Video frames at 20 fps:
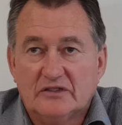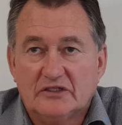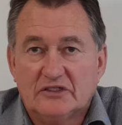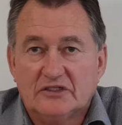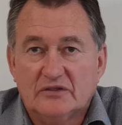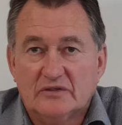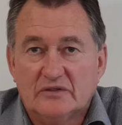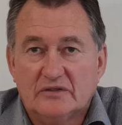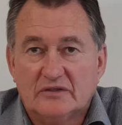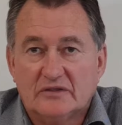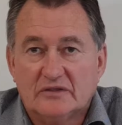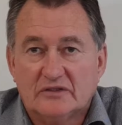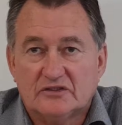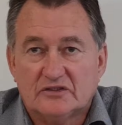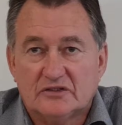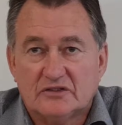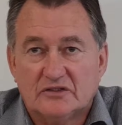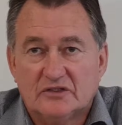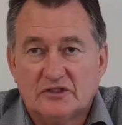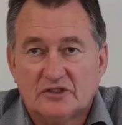this unit is
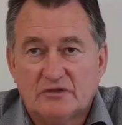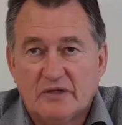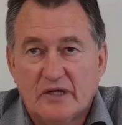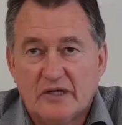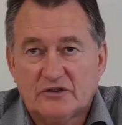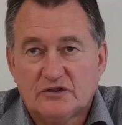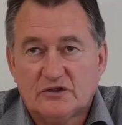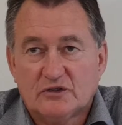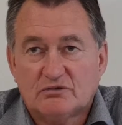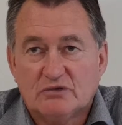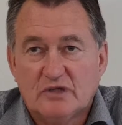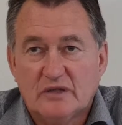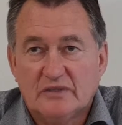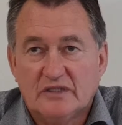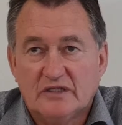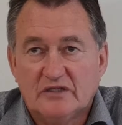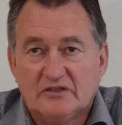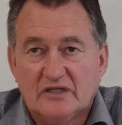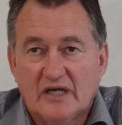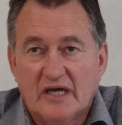the Contractual
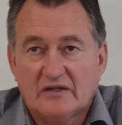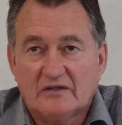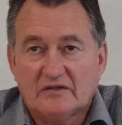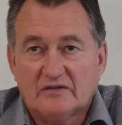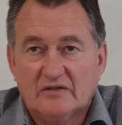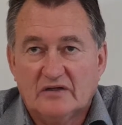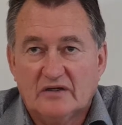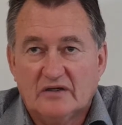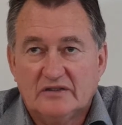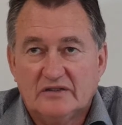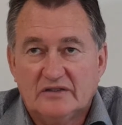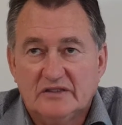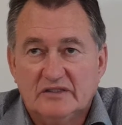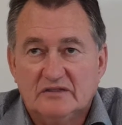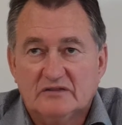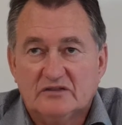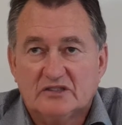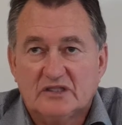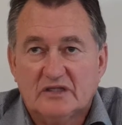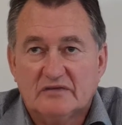Remedies Act
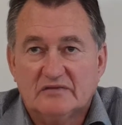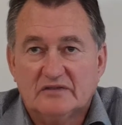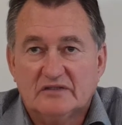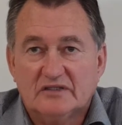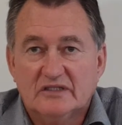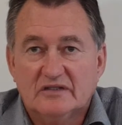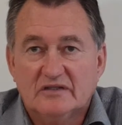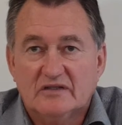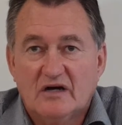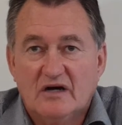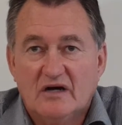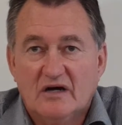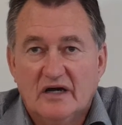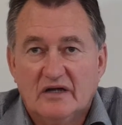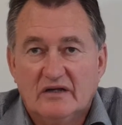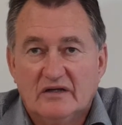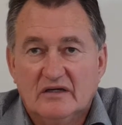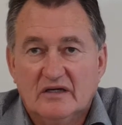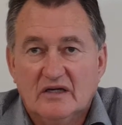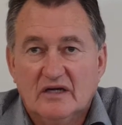
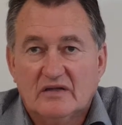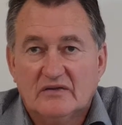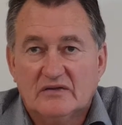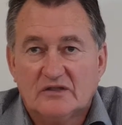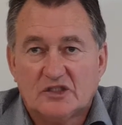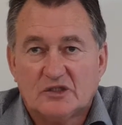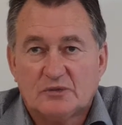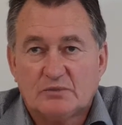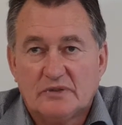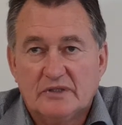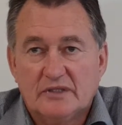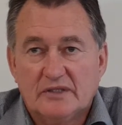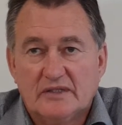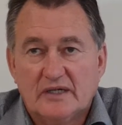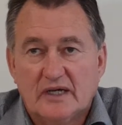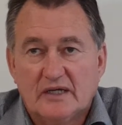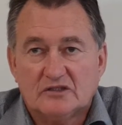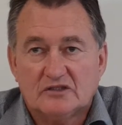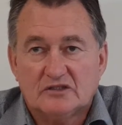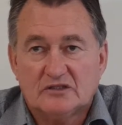1979. This
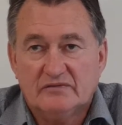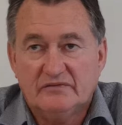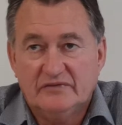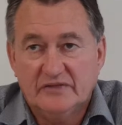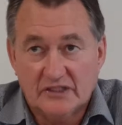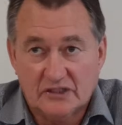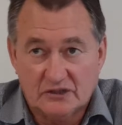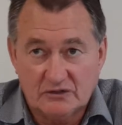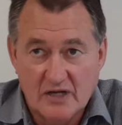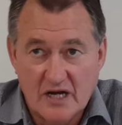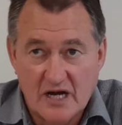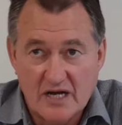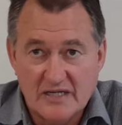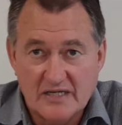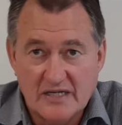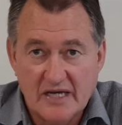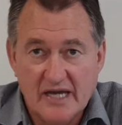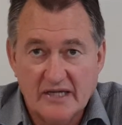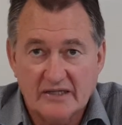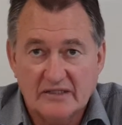predates the Fair
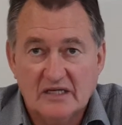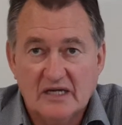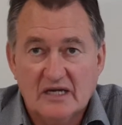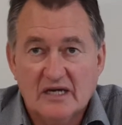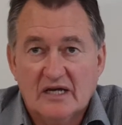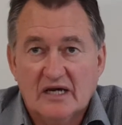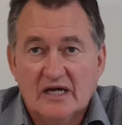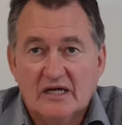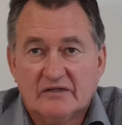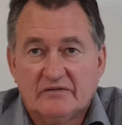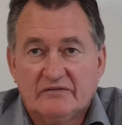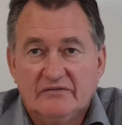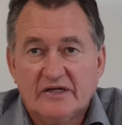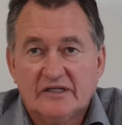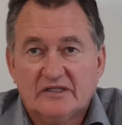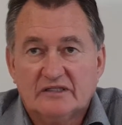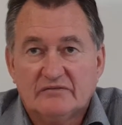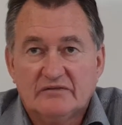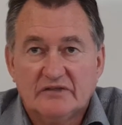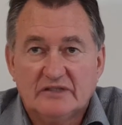Trading Act and
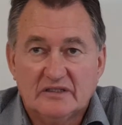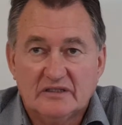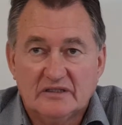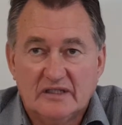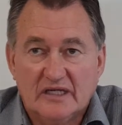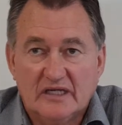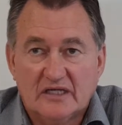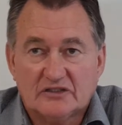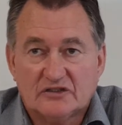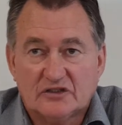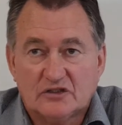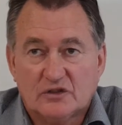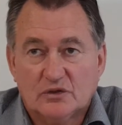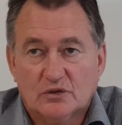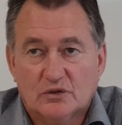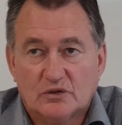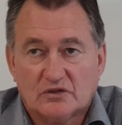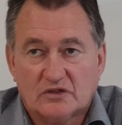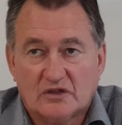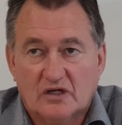effectively allows the
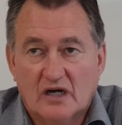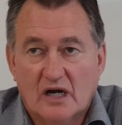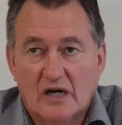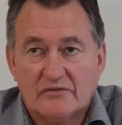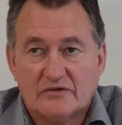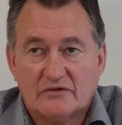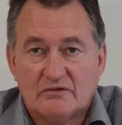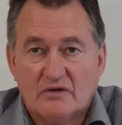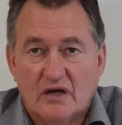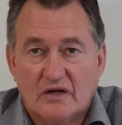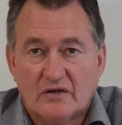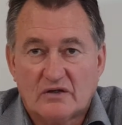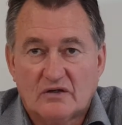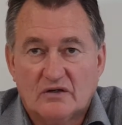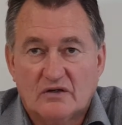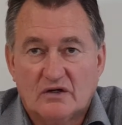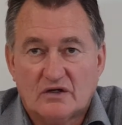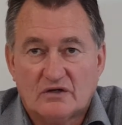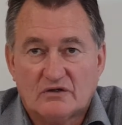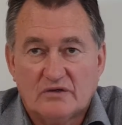court to override a
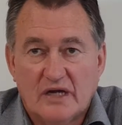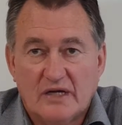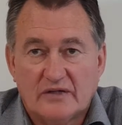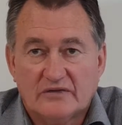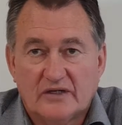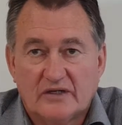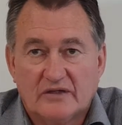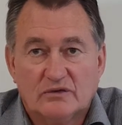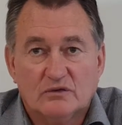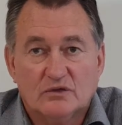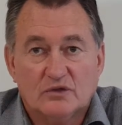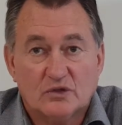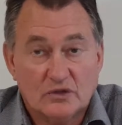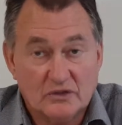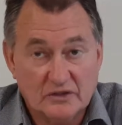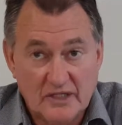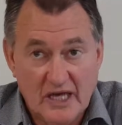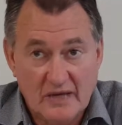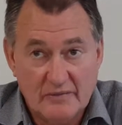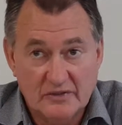contract and order
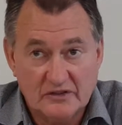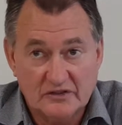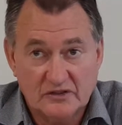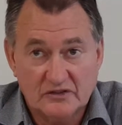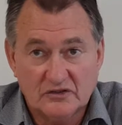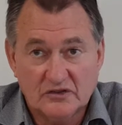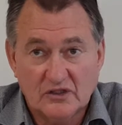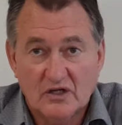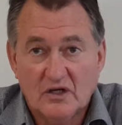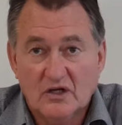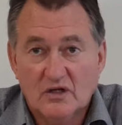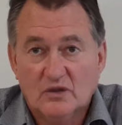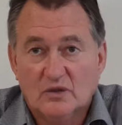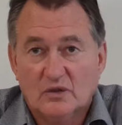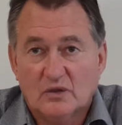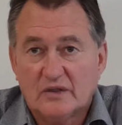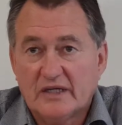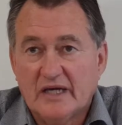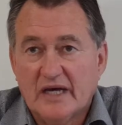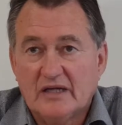damages
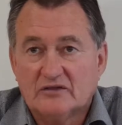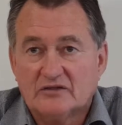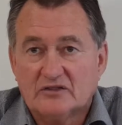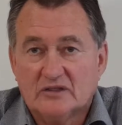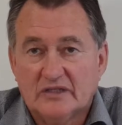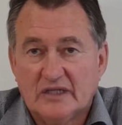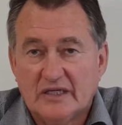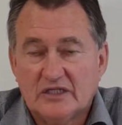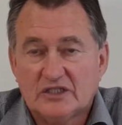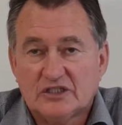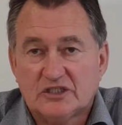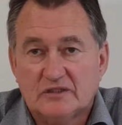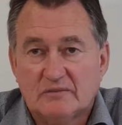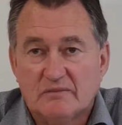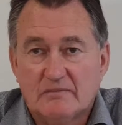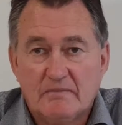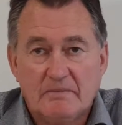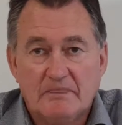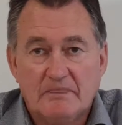or cancellation.